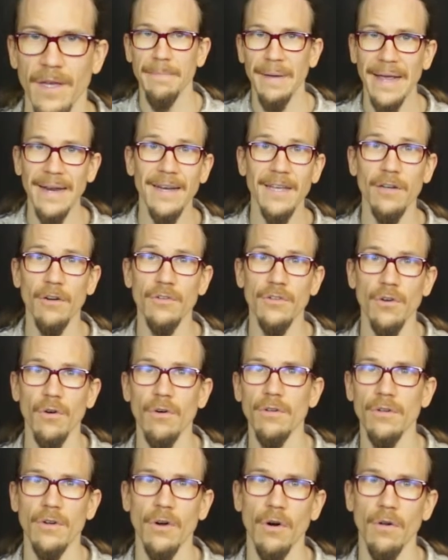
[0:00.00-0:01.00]
Depending on
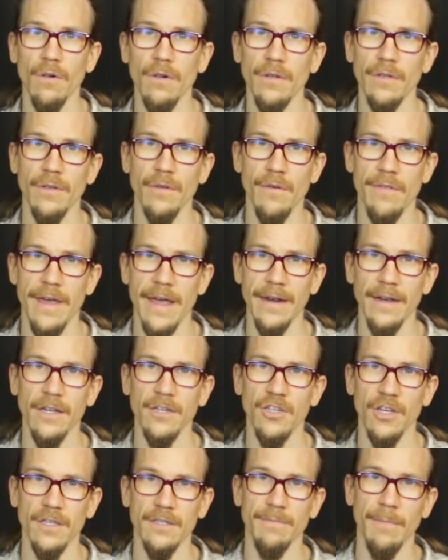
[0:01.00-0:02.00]
your goal, you then
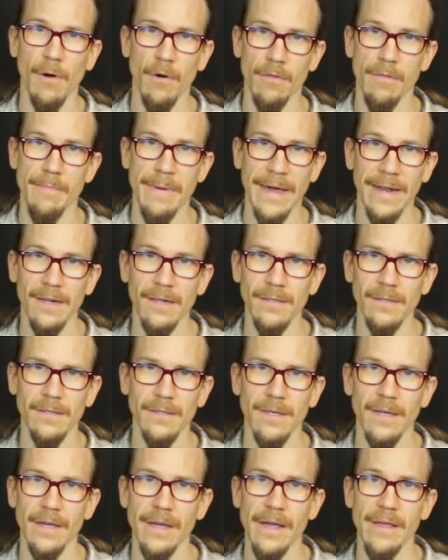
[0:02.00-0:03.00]
adjust both
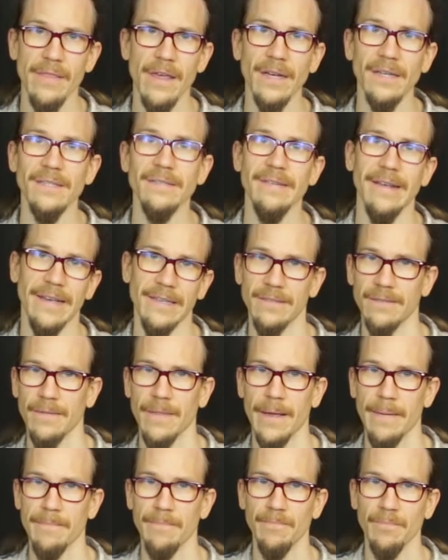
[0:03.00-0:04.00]
pedals and then test
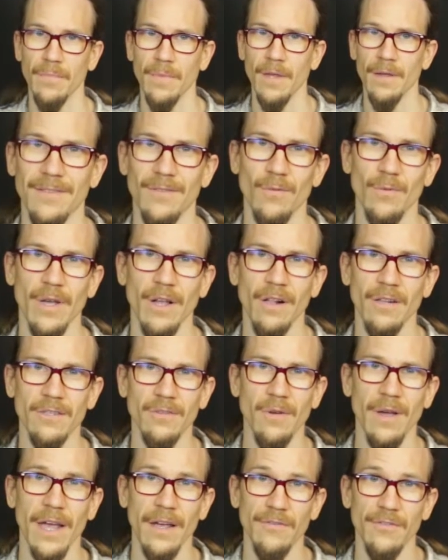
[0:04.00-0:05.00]
them. But we
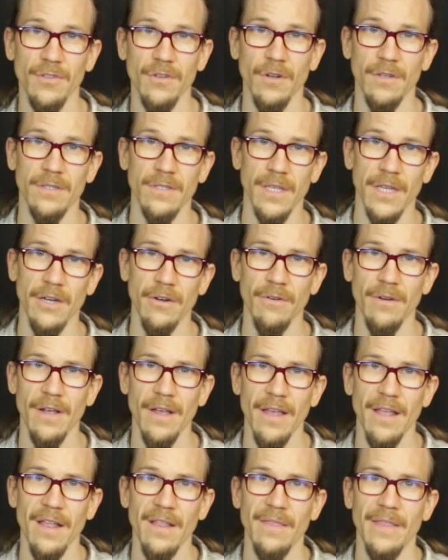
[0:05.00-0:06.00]
also have to consider
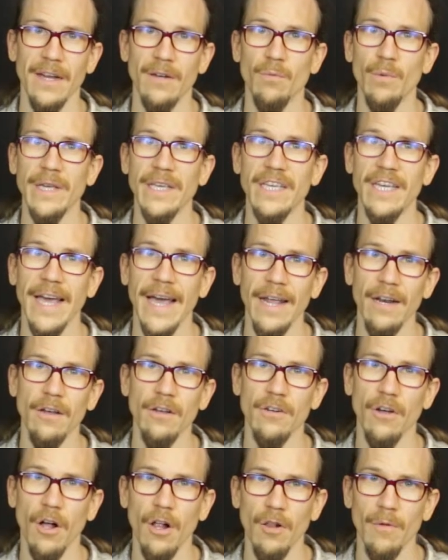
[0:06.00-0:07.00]
that we
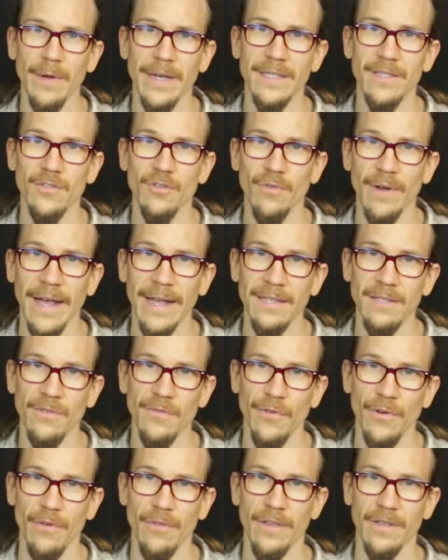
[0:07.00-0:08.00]
cannot always
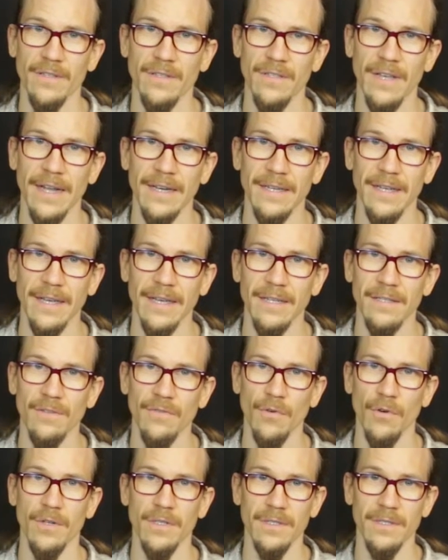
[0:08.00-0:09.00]
transfer the settings
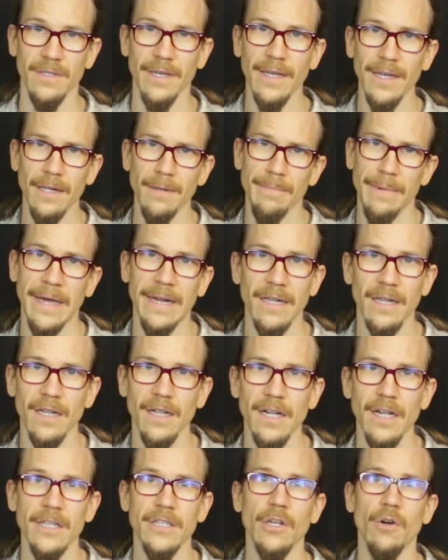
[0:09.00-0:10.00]
for a single pedal
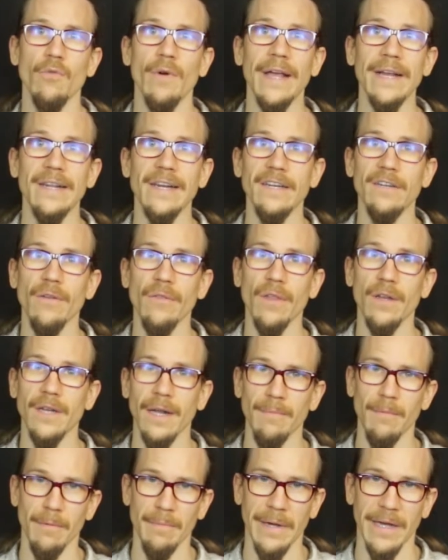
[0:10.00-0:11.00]
directly to the
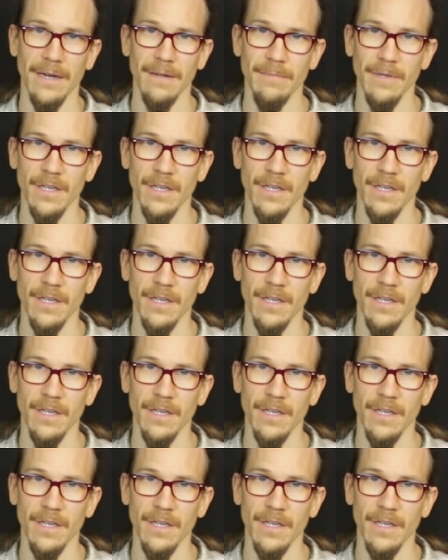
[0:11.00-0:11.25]
double pedal.